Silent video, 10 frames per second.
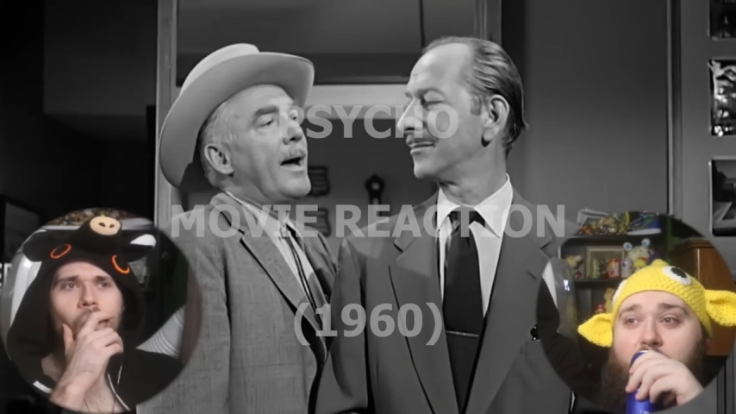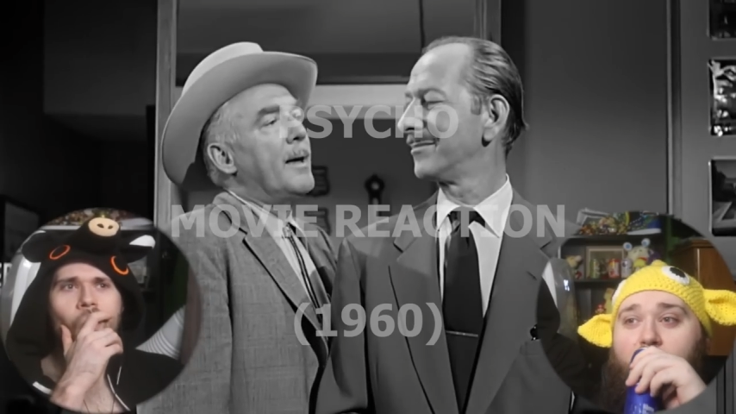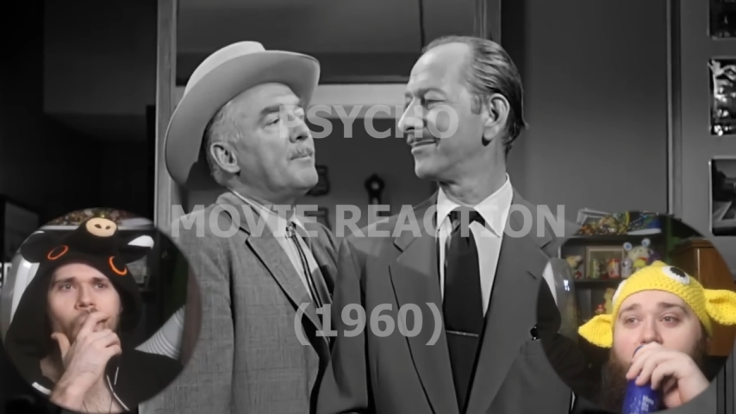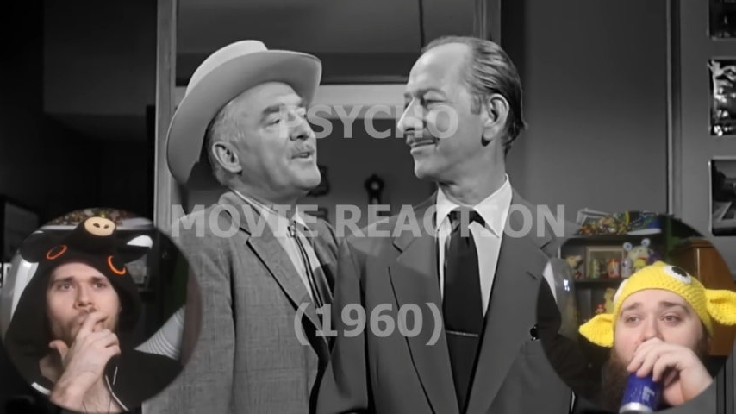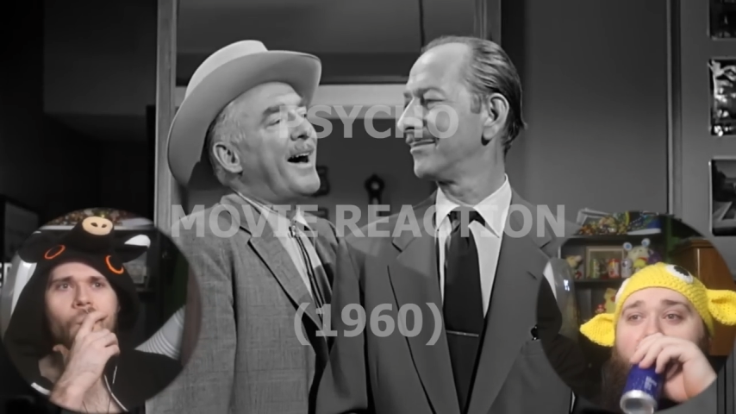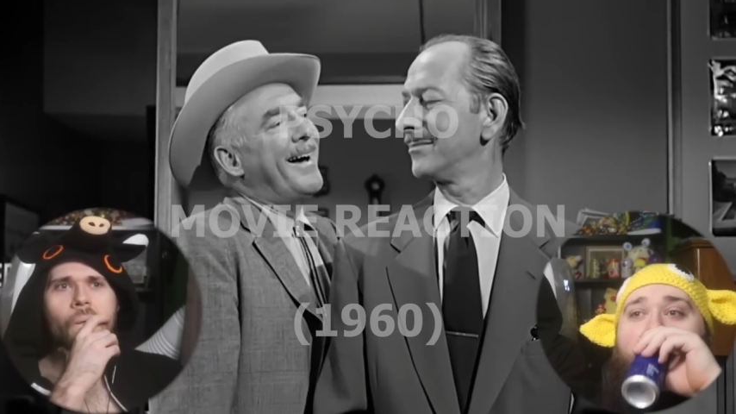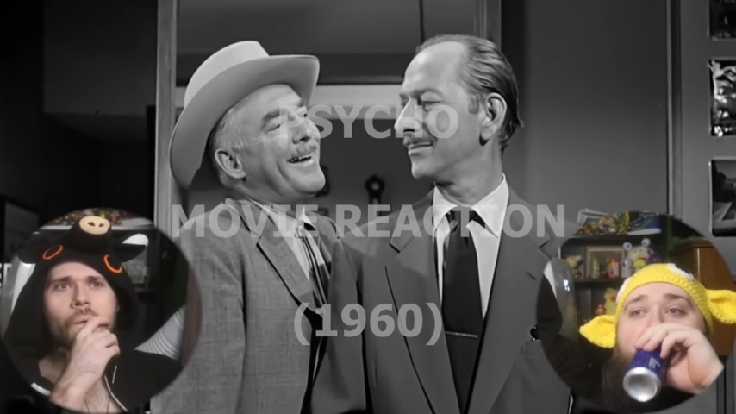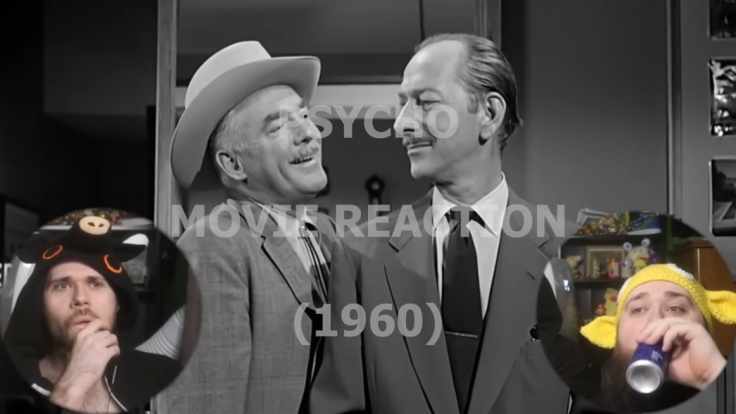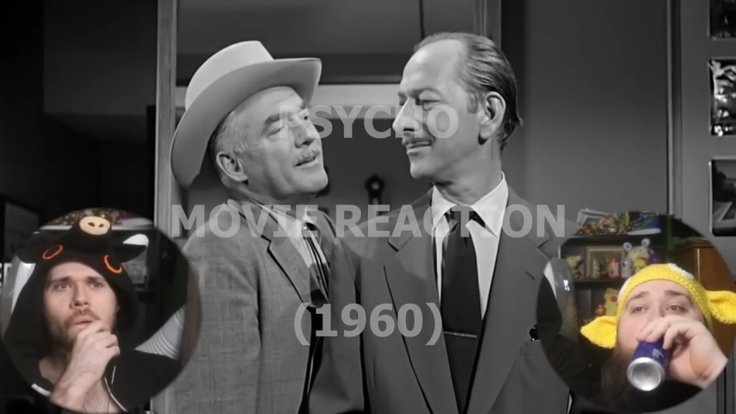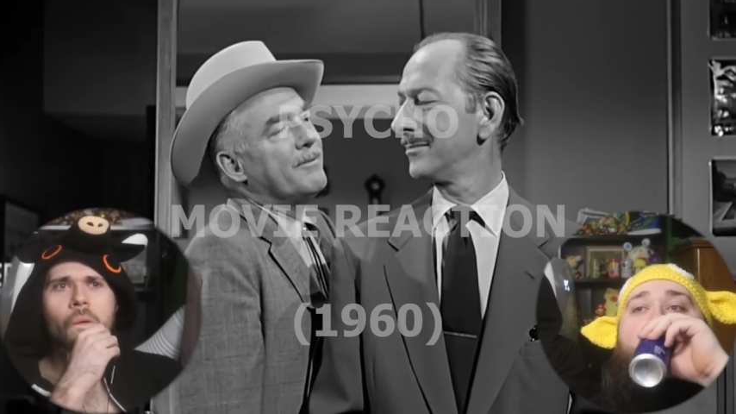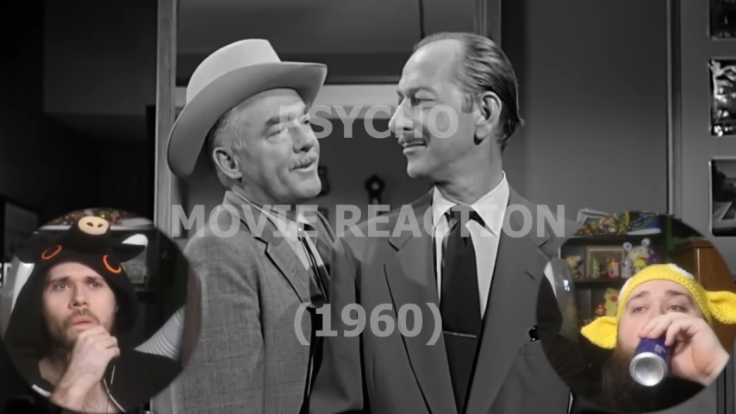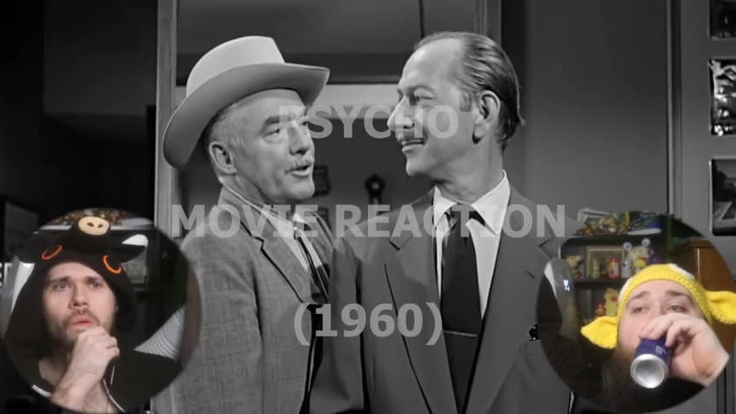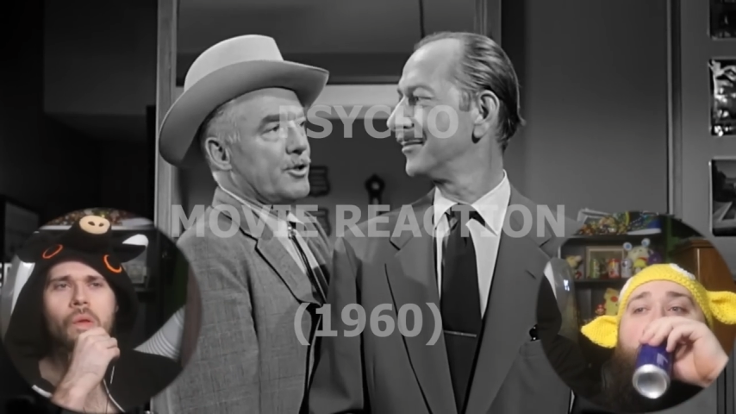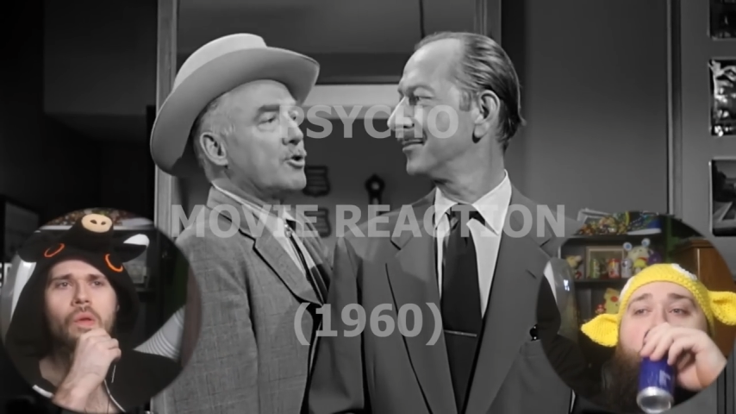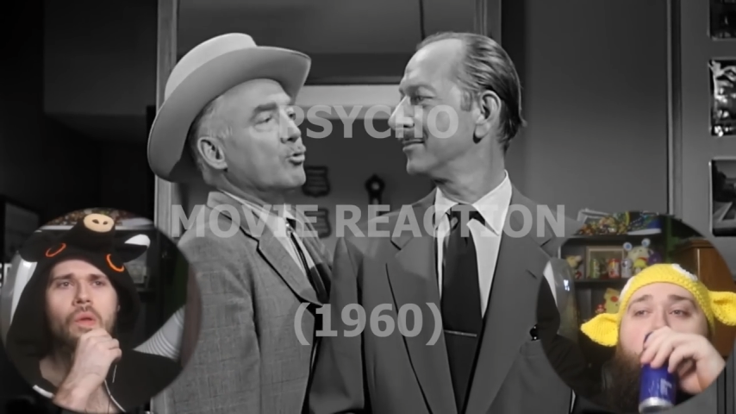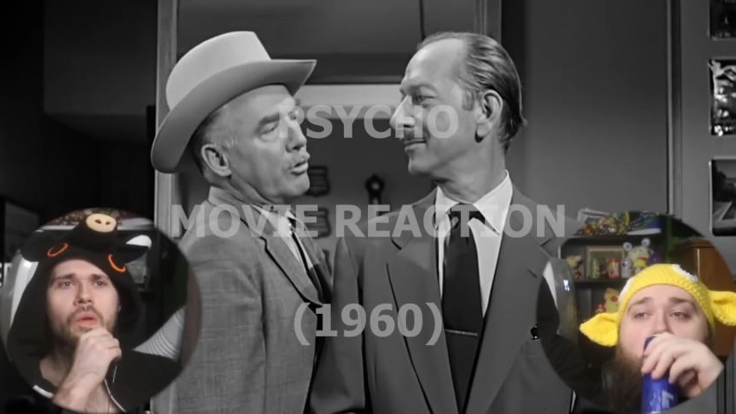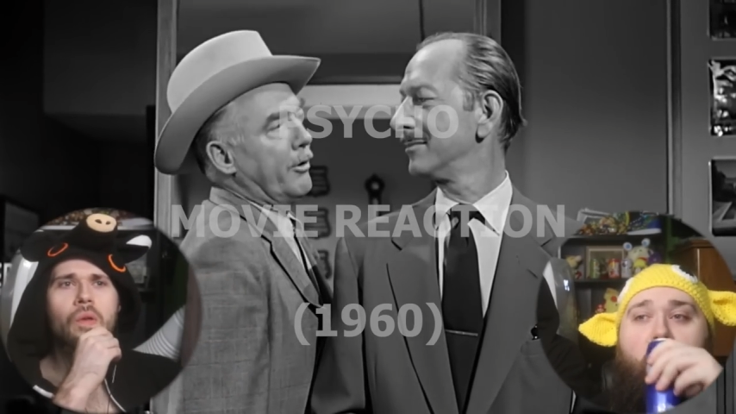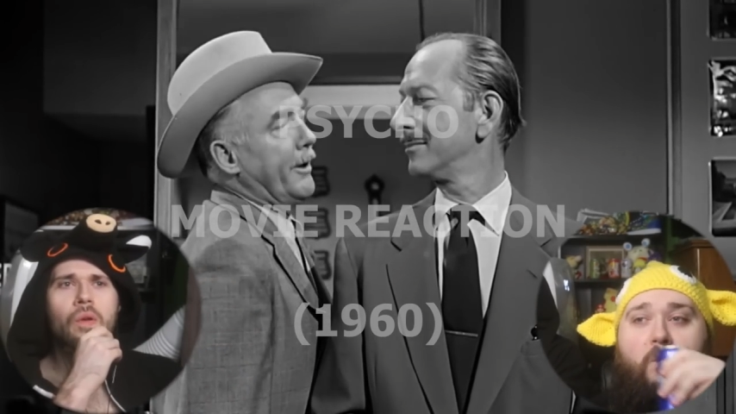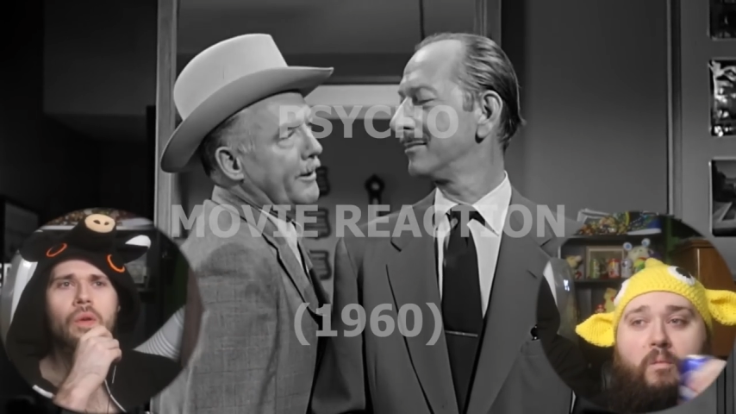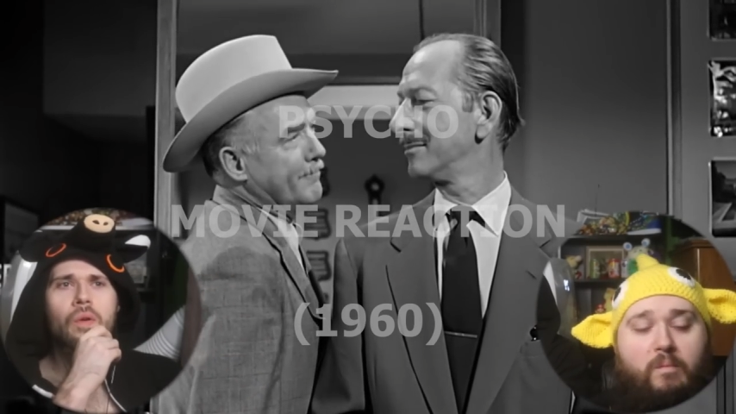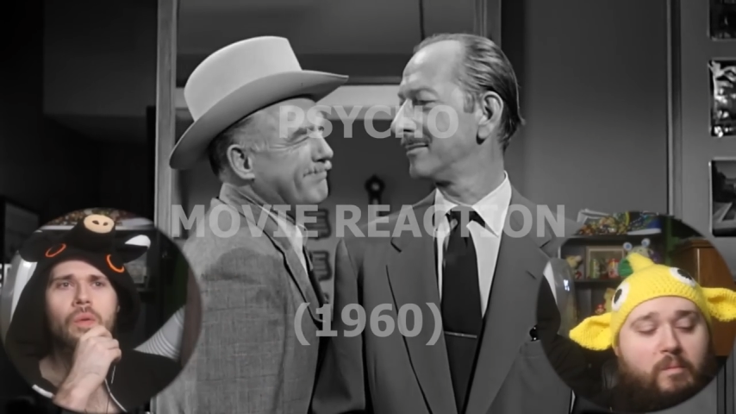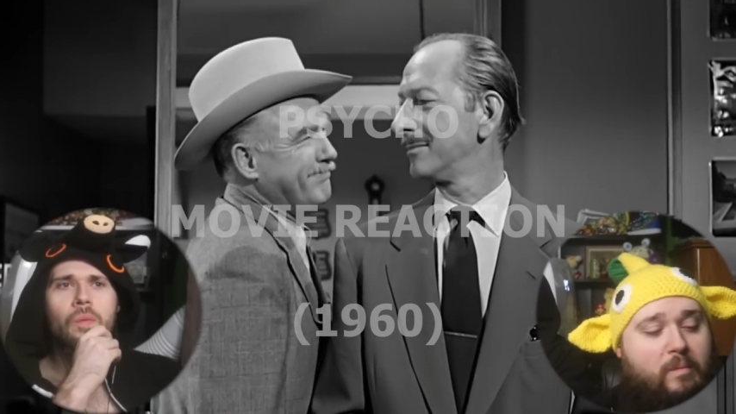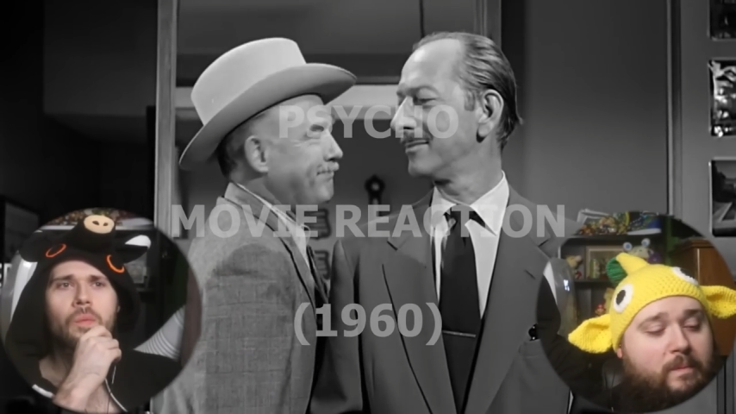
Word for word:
Speaker 1: I am dying of thirsteroni.